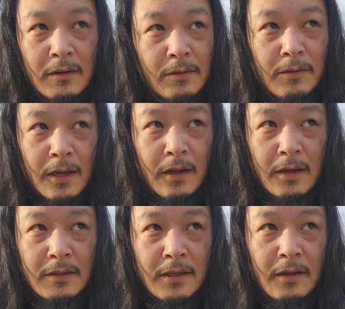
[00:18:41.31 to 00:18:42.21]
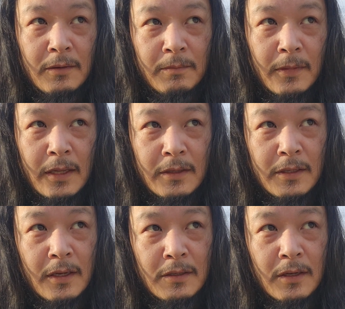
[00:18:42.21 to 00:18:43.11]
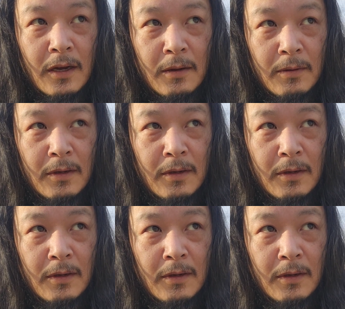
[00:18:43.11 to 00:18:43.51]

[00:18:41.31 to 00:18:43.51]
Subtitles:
Why not sell them at the skate shop?